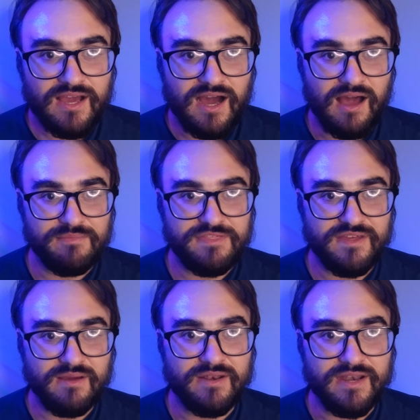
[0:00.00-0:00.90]
Uh, the
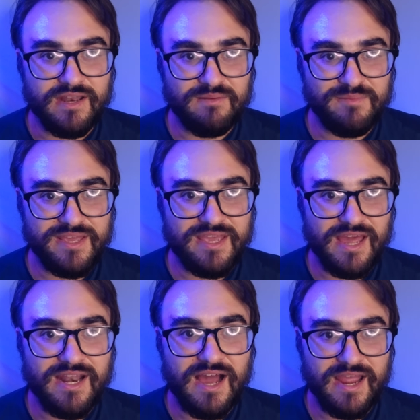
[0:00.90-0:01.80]
thing an anemone
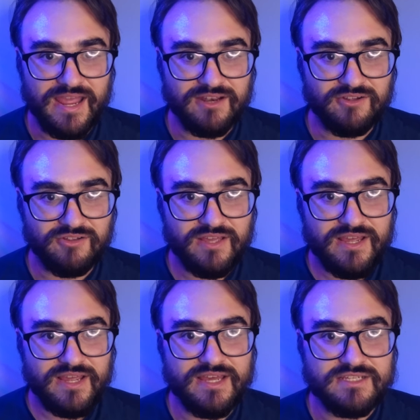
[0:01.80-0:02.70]
cannot handle
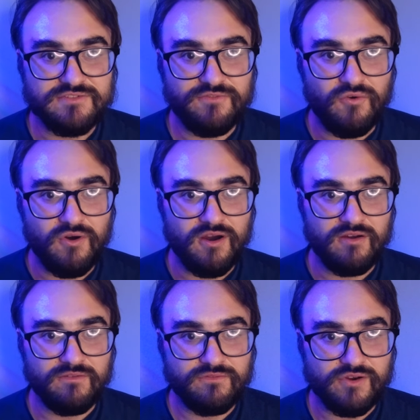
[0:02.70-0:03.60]
is
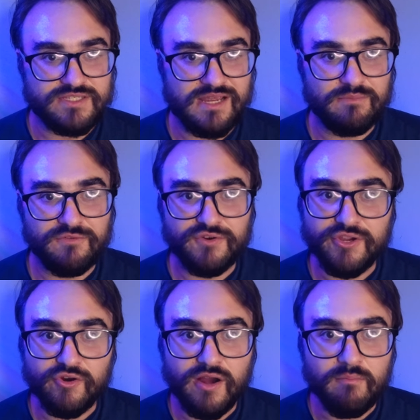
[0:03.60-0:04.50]
for, for example, for
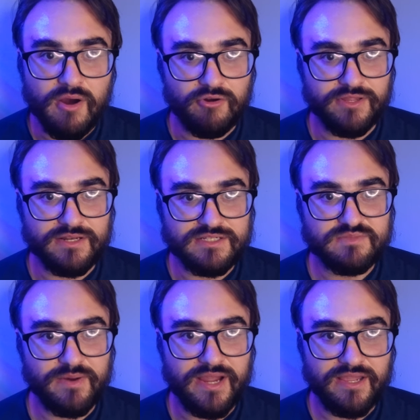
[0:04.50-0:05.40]
your ammonia to
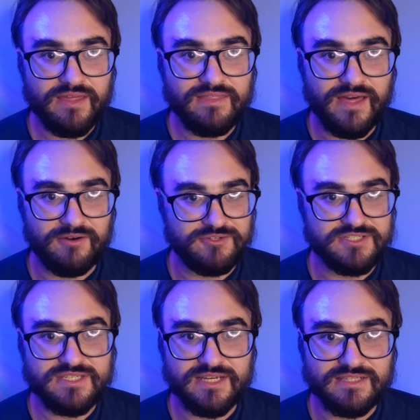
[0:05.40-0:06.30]
spike. That'll
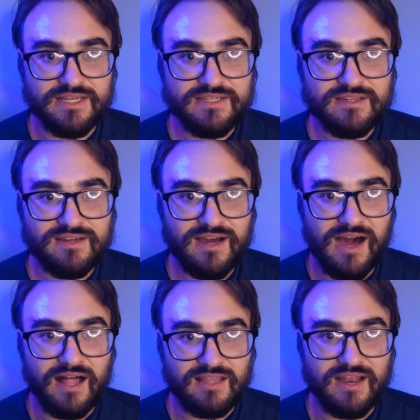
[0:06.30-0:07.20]
just kill it
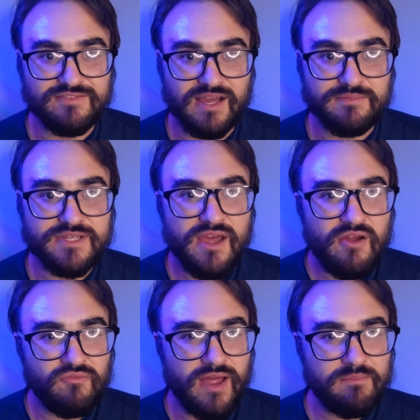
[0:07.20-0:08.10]
uh, a lot of times.
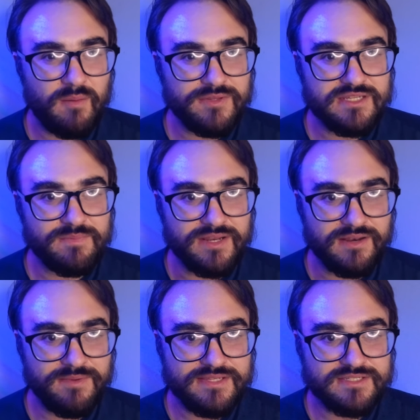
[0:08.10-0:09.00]
Red bubble tip
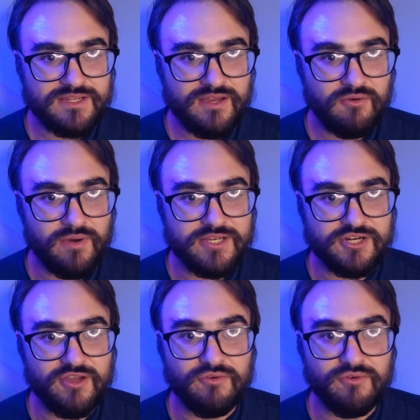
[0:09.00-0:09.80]
anemones, which are